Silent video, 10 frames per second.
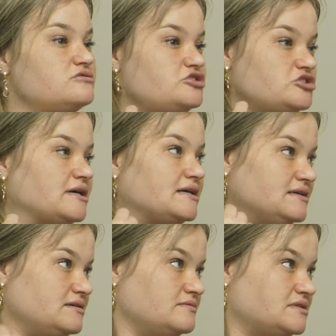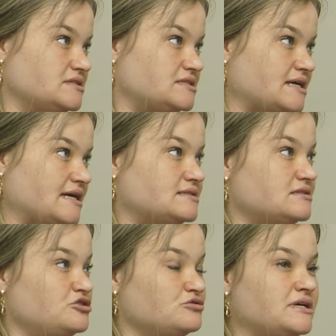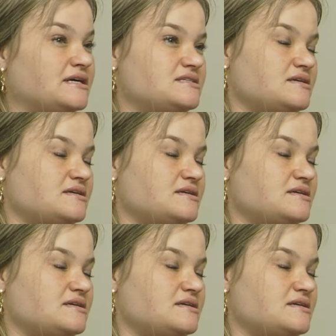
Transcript: struggling with this cat, your next